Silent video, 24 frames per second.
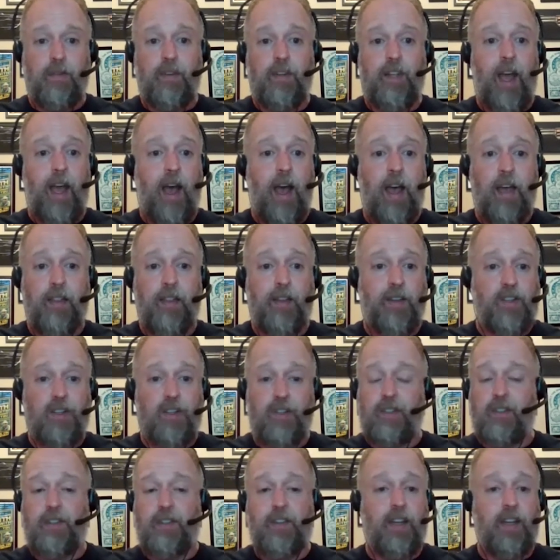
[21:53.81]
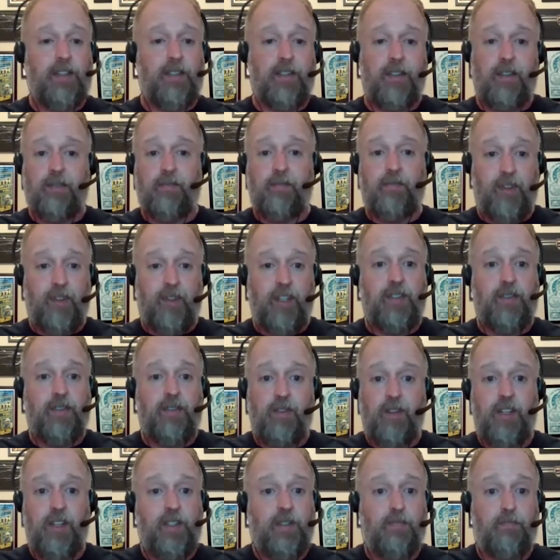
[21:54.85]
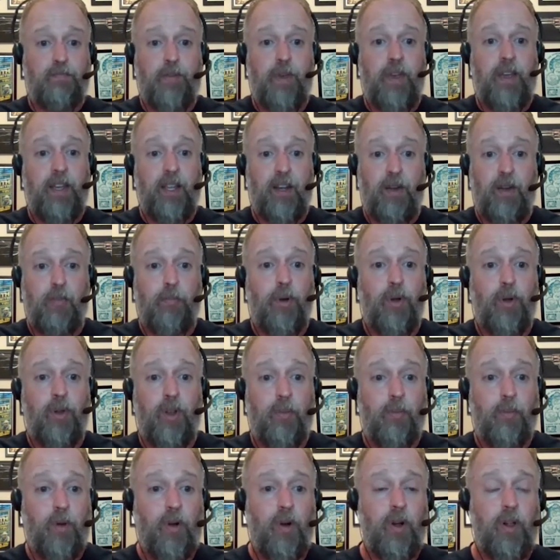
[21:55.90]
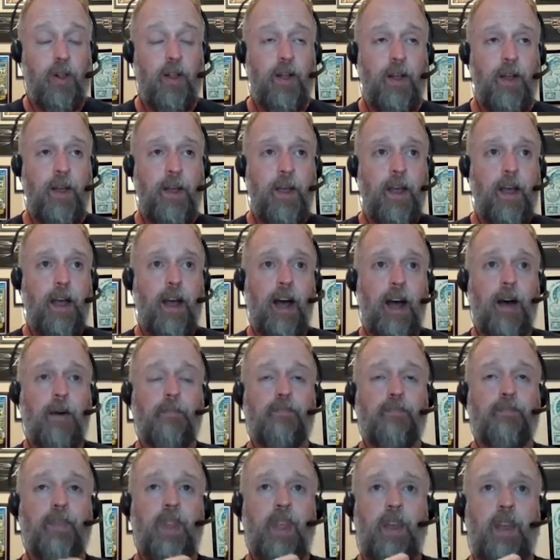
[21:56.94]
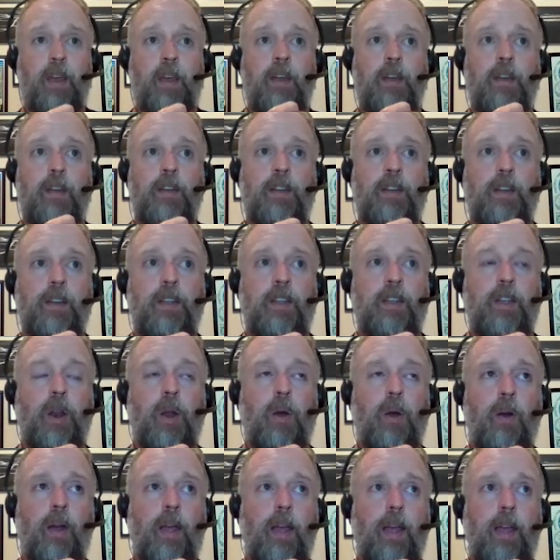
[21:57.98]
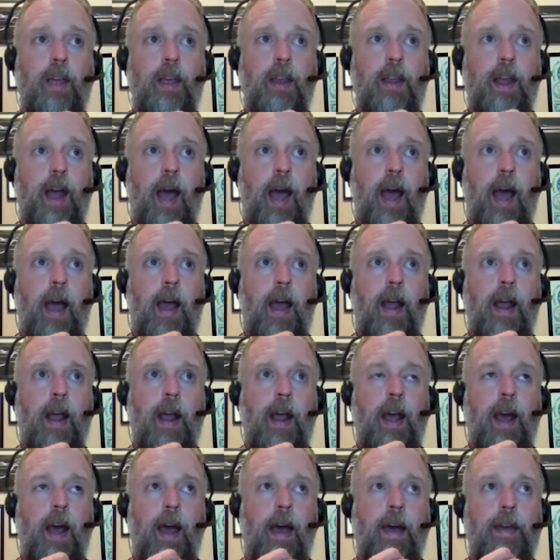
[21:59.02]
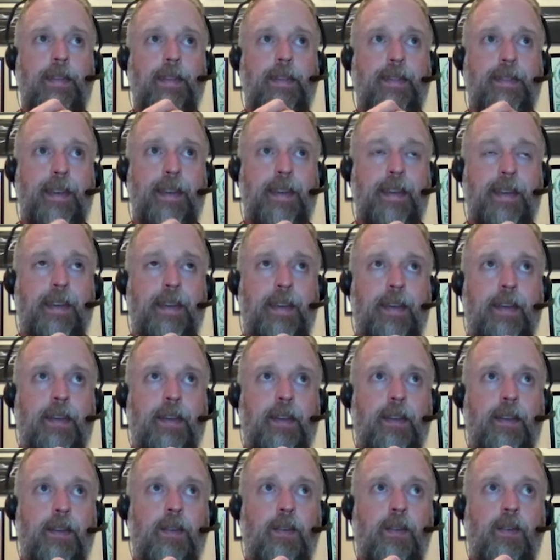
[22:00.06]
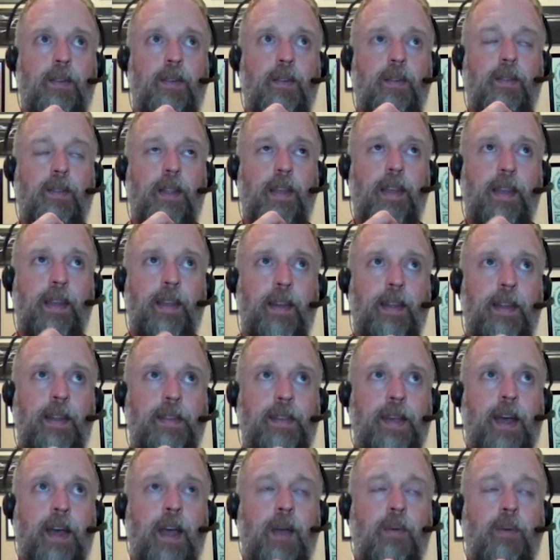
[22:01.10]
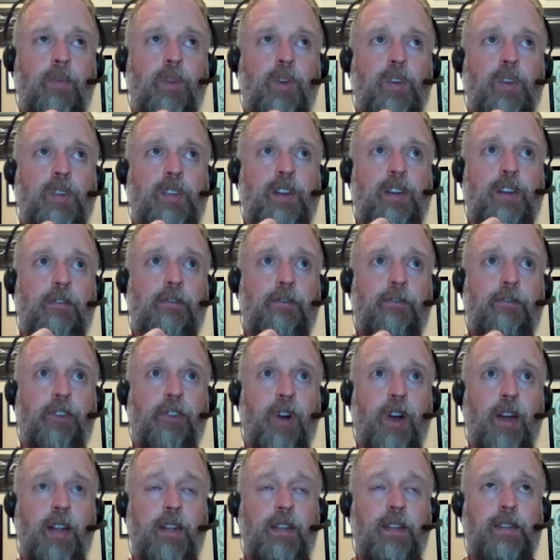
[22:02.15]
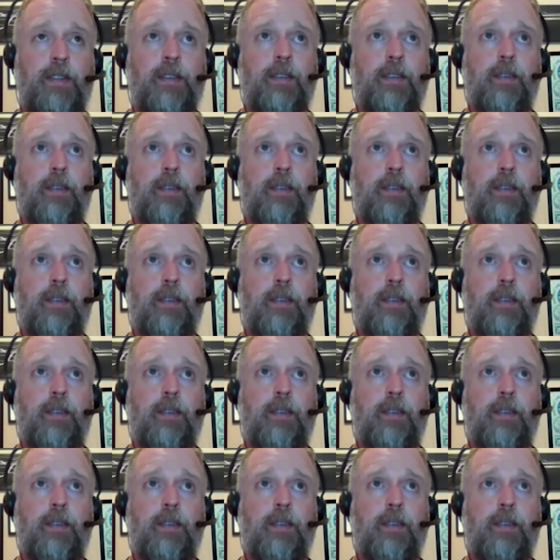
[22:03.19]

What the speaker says: guy that just doesn't. It's big in a bowling ball. Um, you know, I think anytime there's an affront,